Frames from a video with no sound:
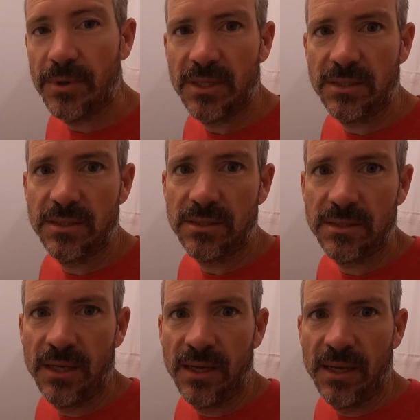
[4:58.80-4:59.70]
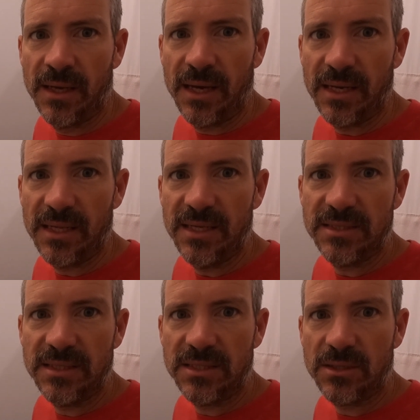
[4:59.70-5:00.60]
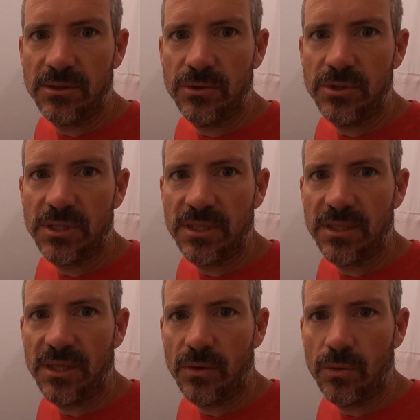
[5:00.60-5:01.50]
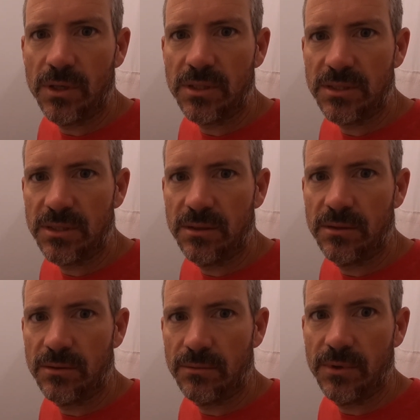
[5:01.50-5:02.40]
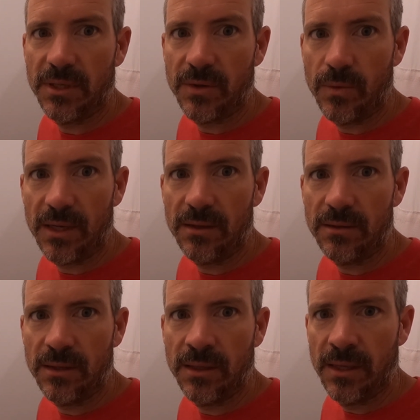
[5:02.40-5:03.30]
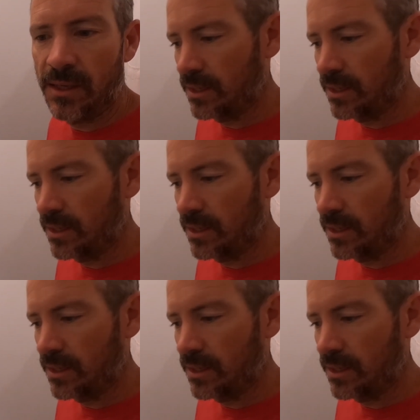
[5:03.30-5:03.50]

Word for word: But this is an easy solution that works really well